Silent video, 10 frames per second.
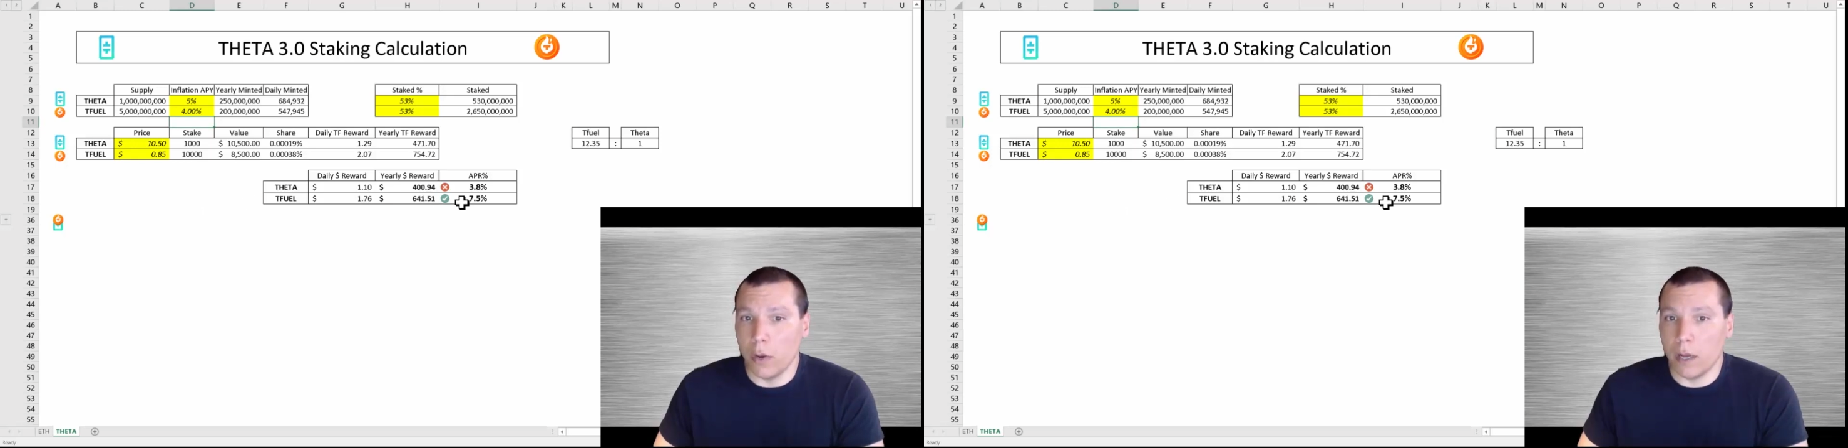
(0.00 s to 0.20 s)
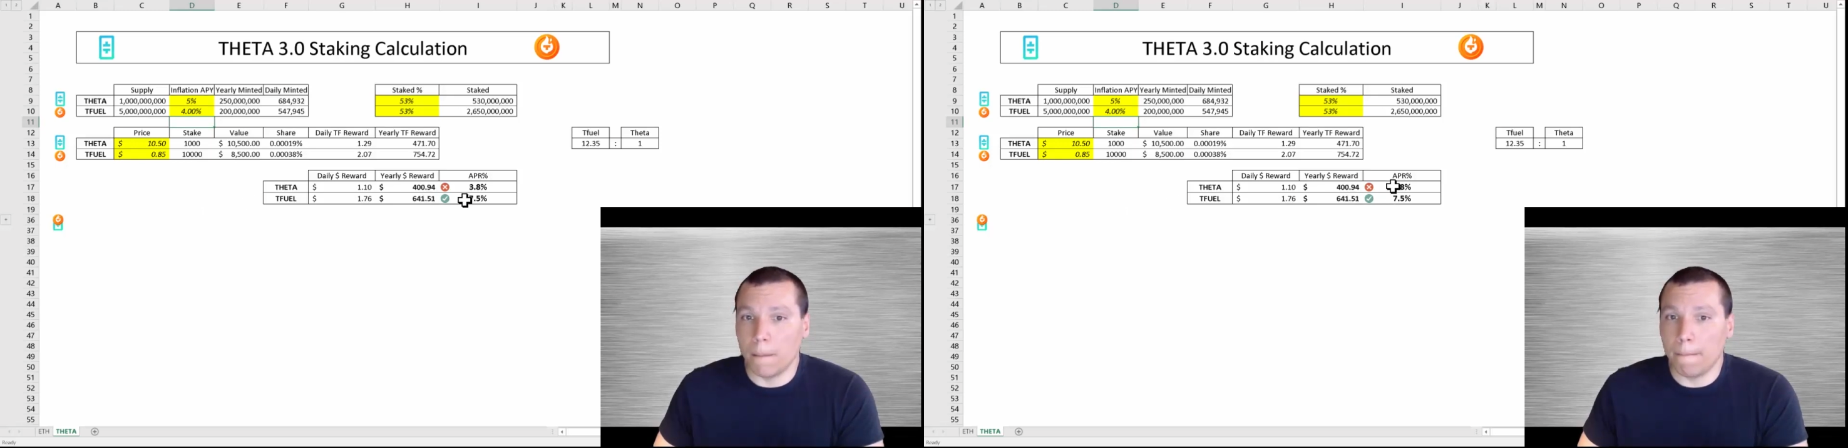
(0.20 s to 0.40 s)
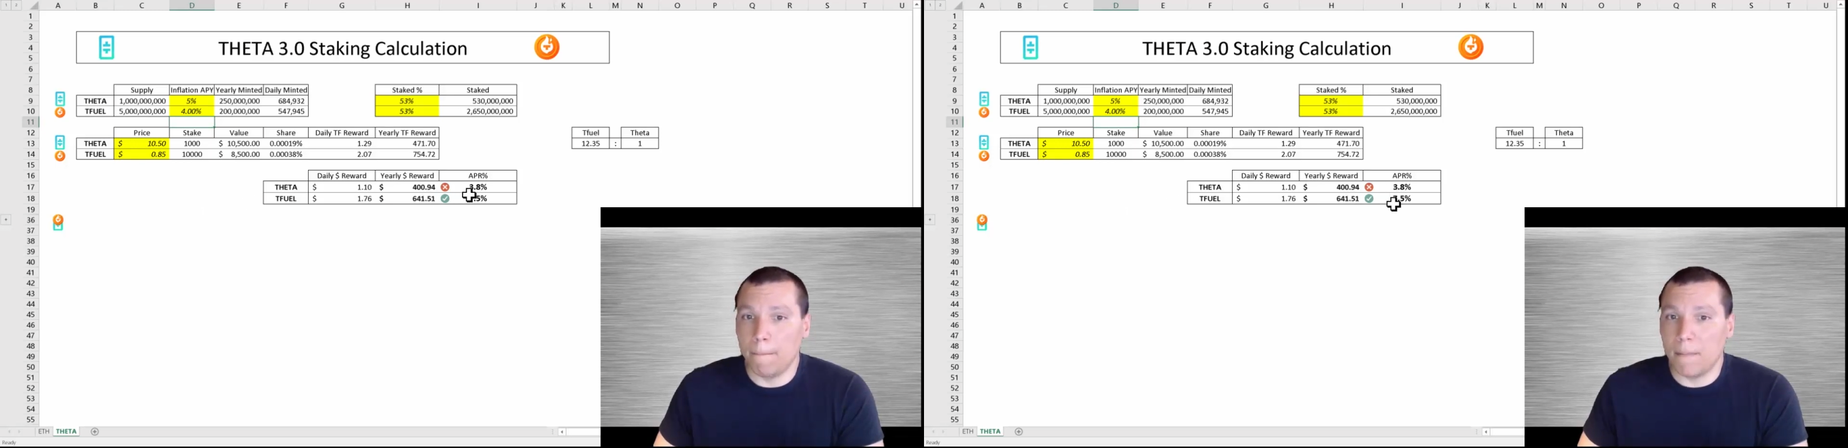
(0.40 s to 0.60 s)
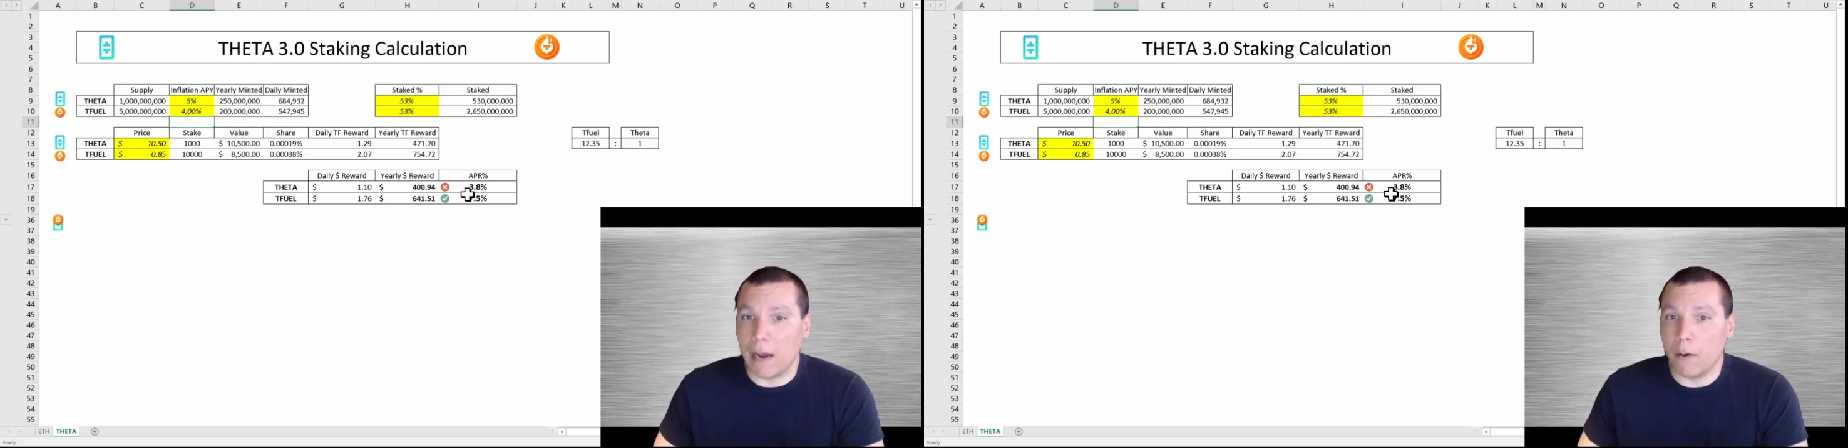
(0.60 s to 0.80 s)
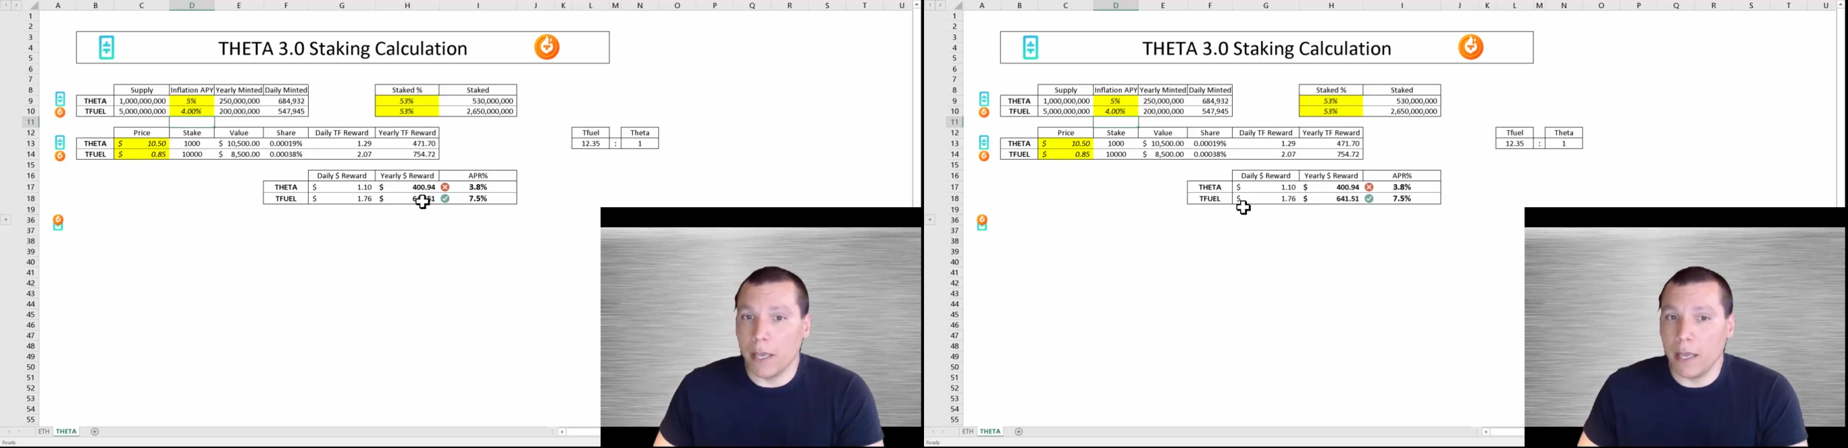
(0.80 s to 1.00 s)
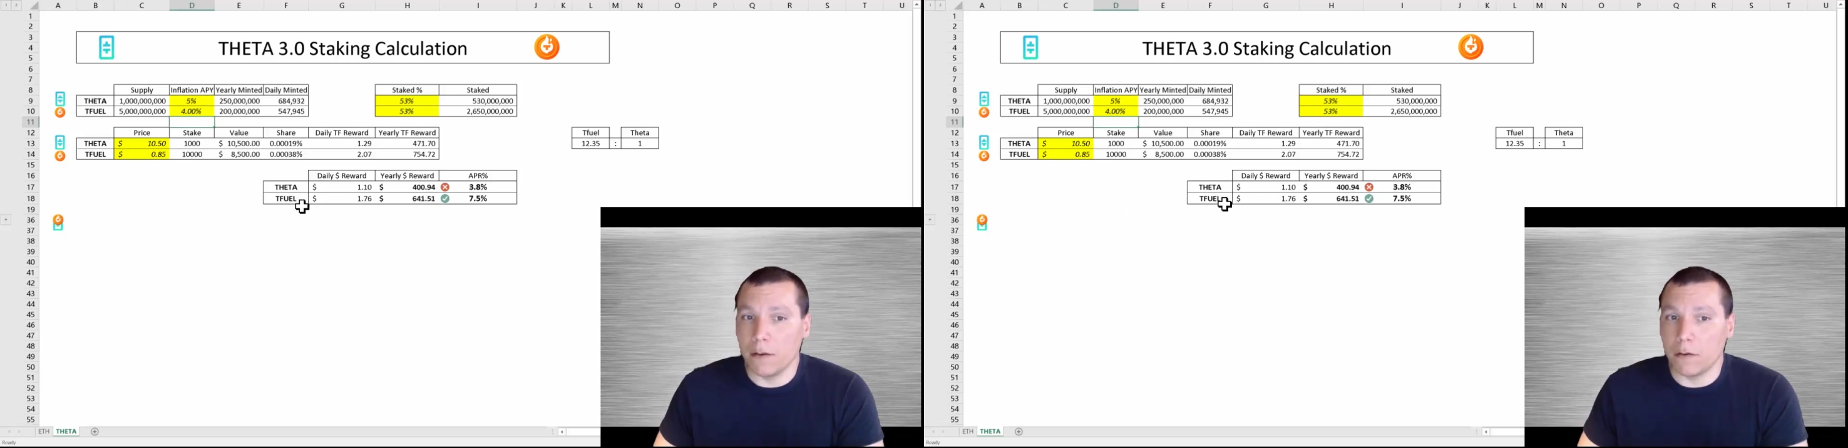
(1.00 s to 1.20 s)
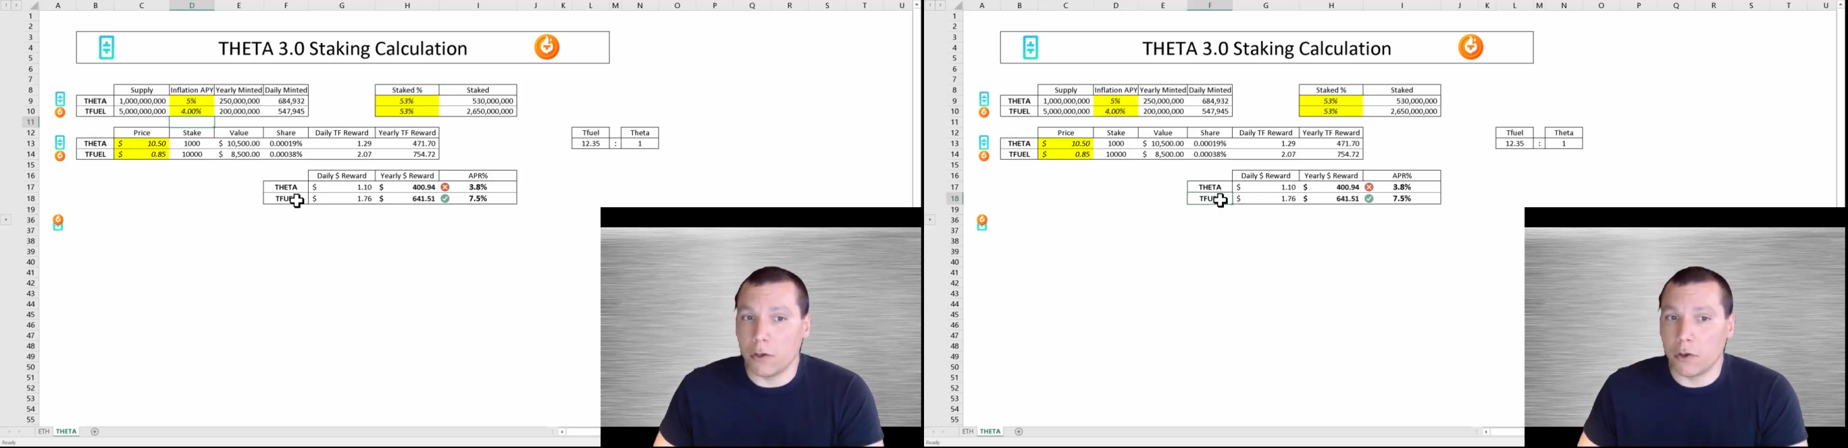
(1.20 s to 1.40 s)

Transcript: Well, now again,